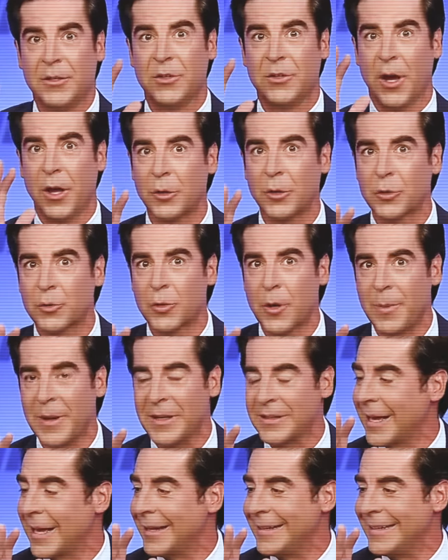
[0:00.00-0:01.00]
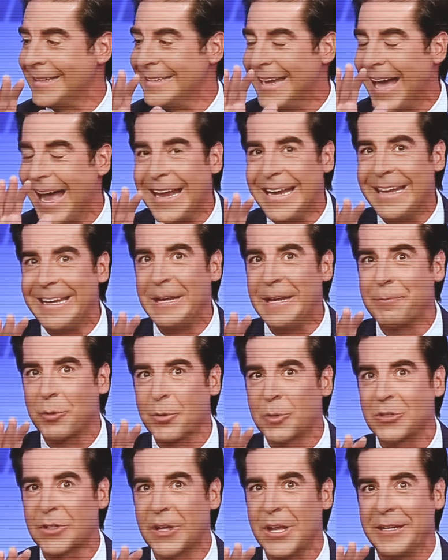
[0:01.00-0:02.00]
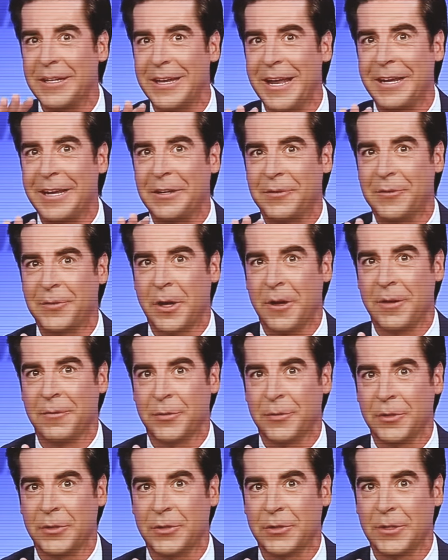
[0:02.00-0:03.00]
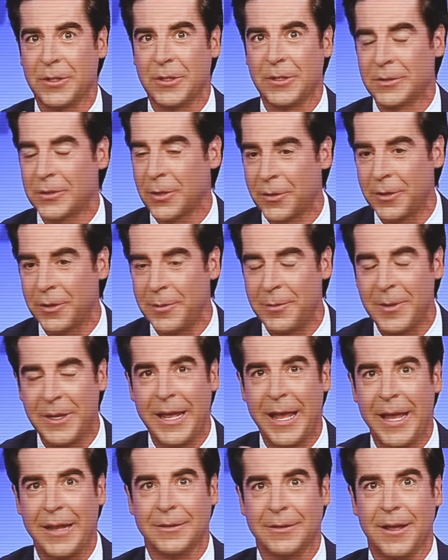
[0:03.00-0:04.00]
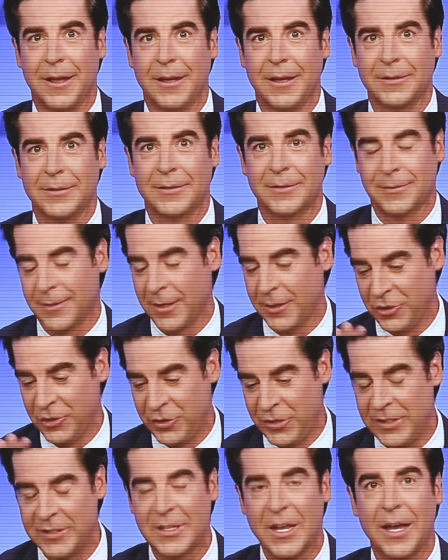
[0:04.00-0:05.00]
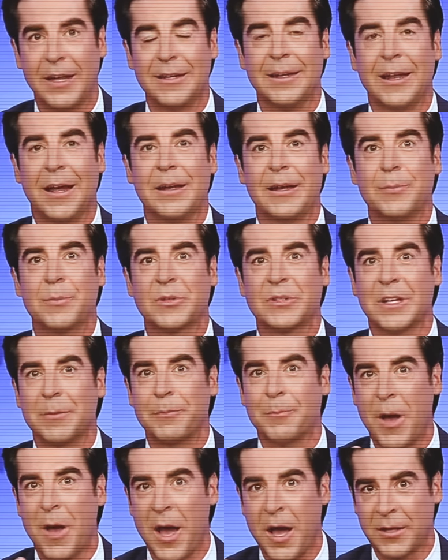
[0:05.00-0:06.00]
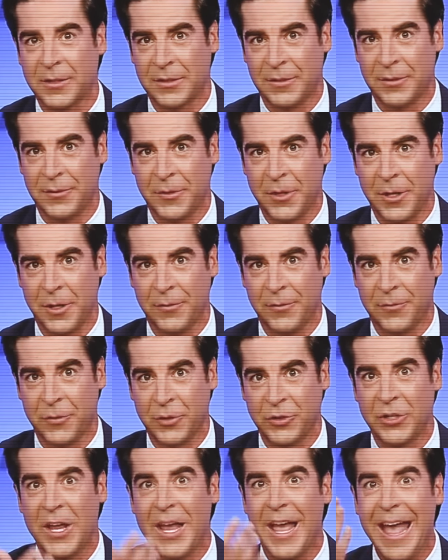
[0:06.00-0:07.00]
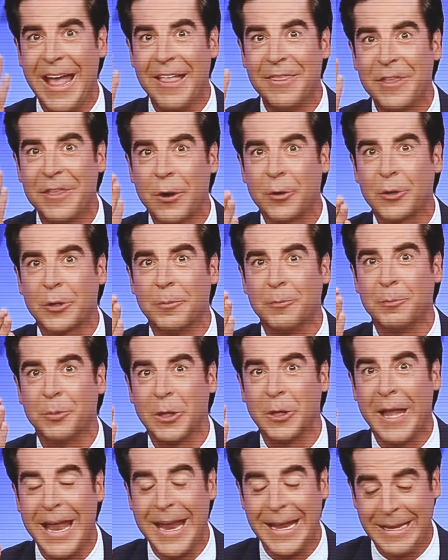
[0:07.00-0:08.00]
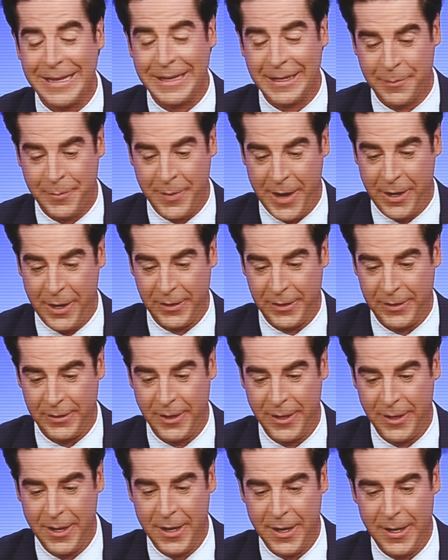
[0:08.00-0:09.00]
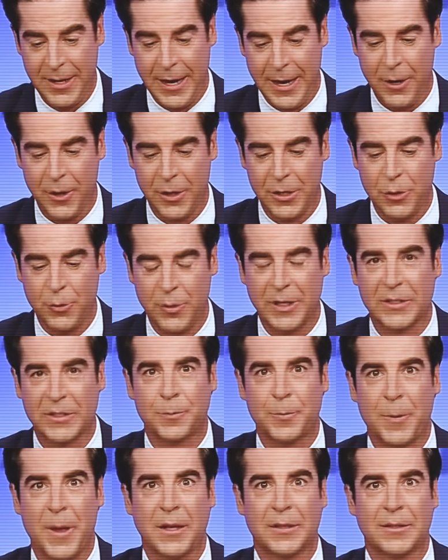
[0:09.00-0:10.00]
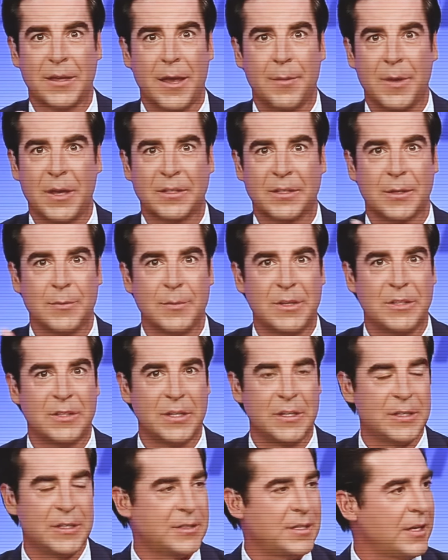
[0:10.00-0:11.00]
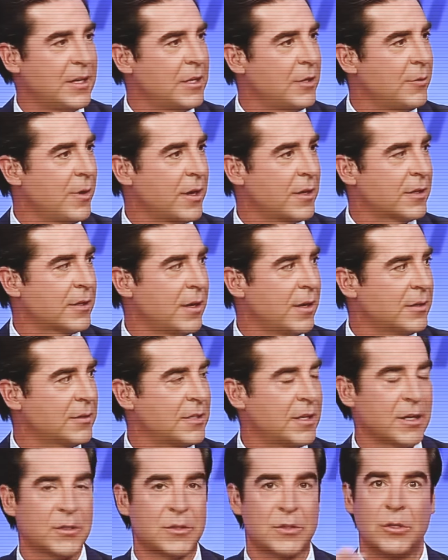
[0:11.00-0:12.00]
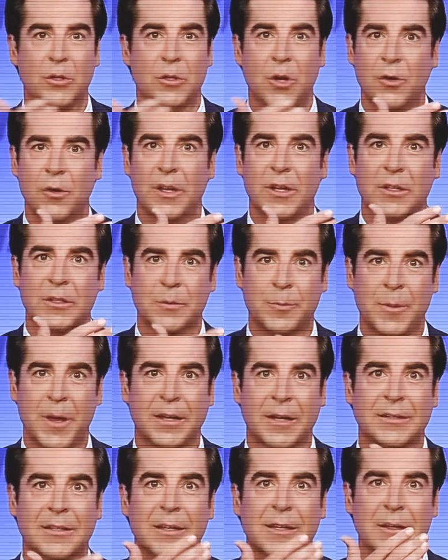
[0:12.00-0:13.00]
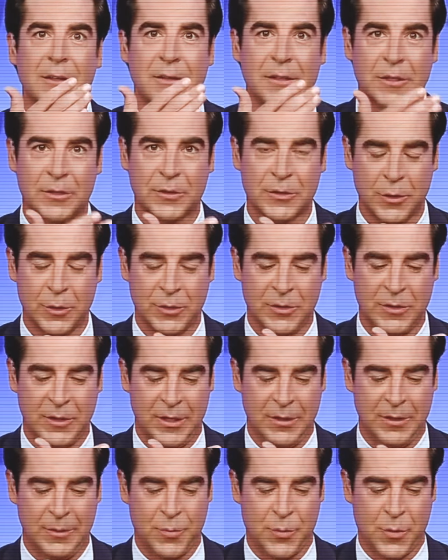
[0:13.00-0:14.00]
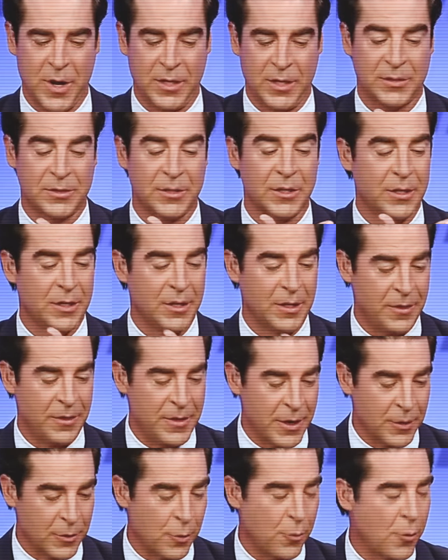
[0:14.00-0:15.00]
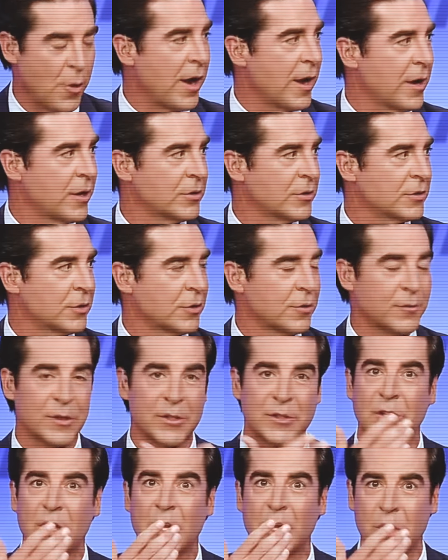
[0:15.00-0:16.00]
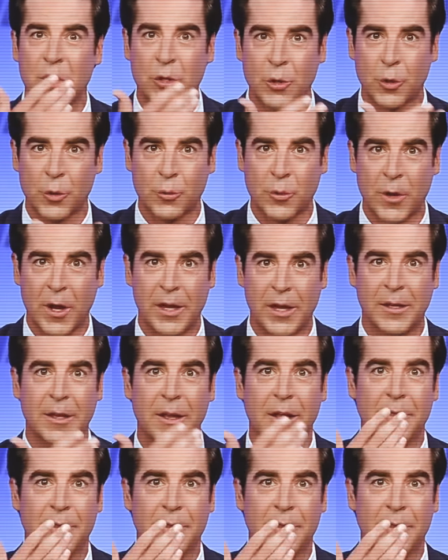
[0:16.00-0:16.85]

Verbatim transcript: Donald Trump has gotten 90% negative coverage. Mm-hmm. It's already been analyzed. She's gotten 90% positive coverage, and they're complaining about it. Now, you expect MSNBC to take you out of context. You don't expect the Associated Press. They're a wire service. You're right.